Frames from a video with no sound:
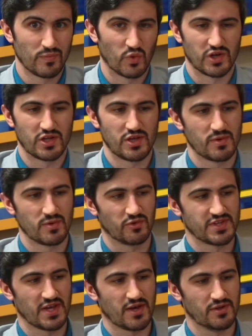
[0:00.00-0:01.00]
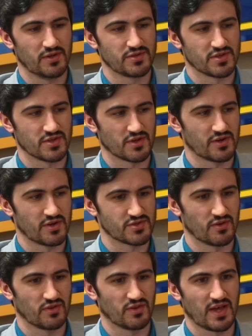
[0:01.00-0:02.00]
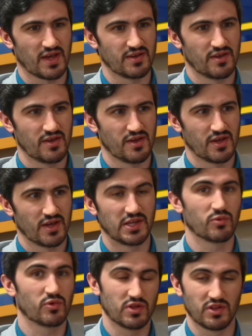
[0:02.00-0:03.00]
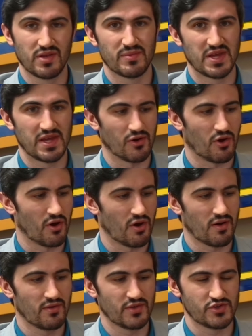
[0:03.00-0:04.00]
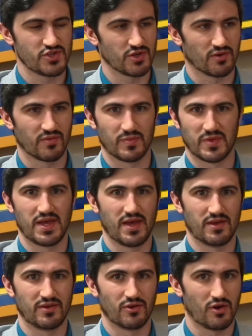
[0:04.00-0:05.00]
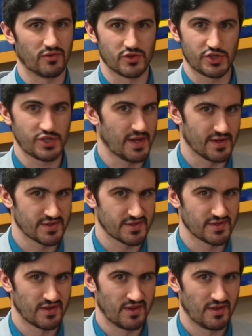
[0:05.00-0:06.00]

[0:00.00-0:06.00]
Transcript: where a human will tell it to cut a certain line and it will eliminate all the jiggle from the hand and all the shakes.